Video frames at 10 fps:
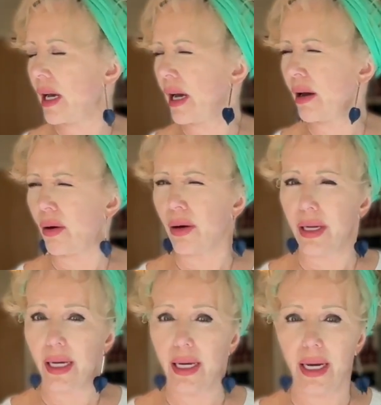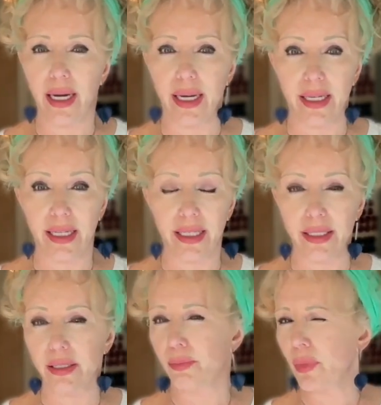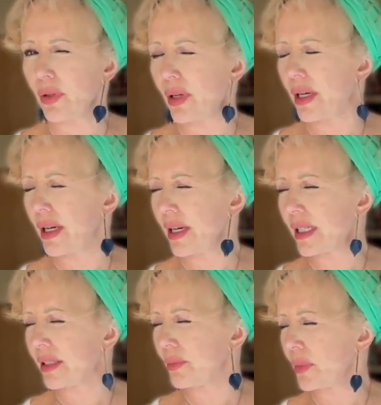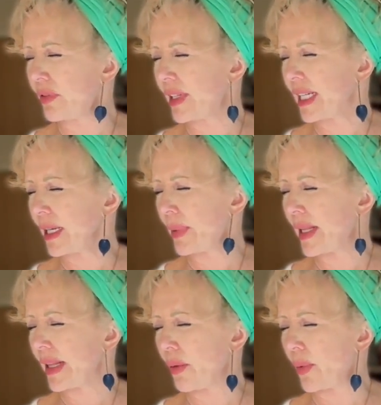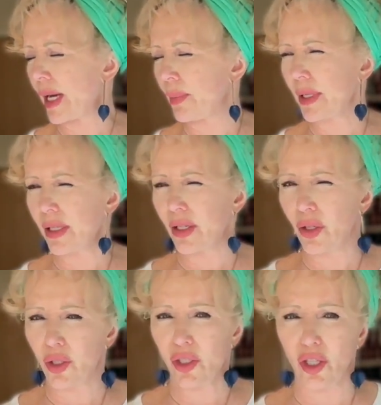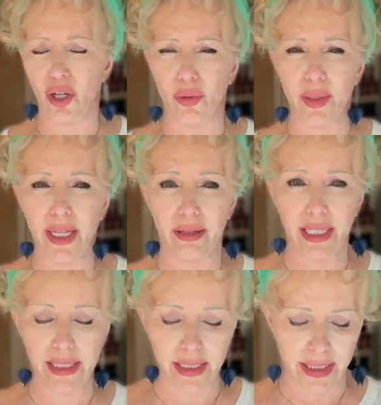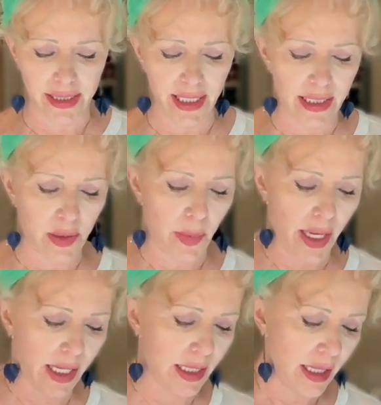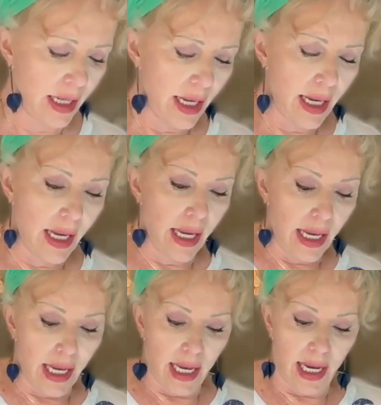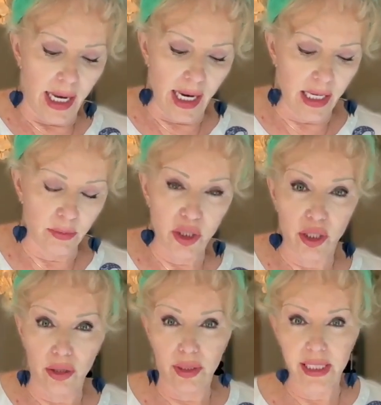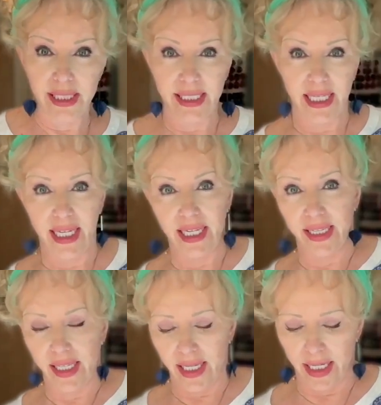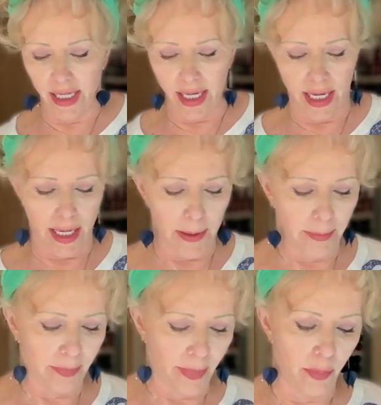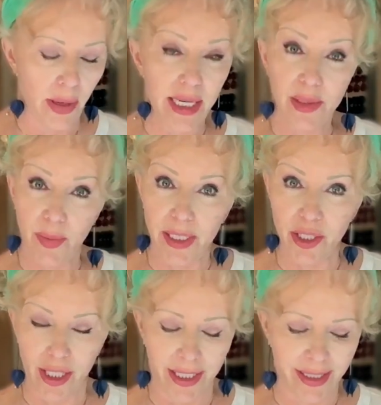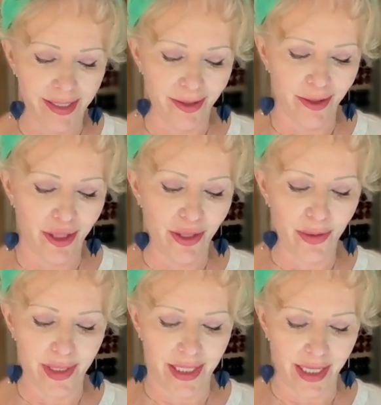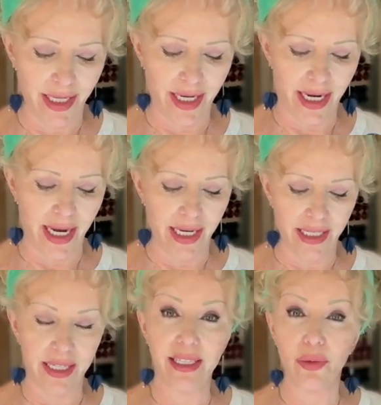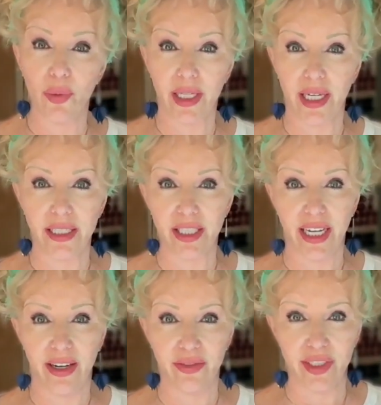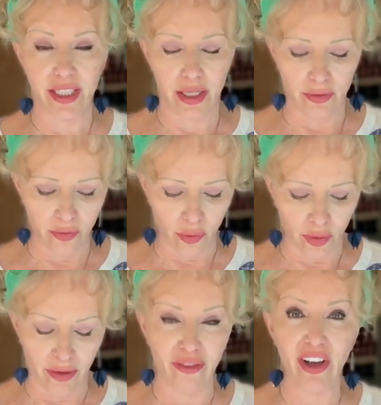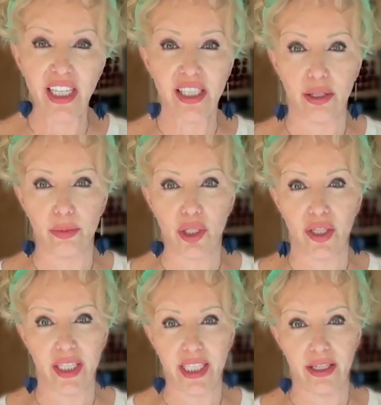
I could move a little bit that way, but not a lot without getting intense pain. And I'm due to see the pain specialist on Tuesday, and I think we're going to have to go for the first option that he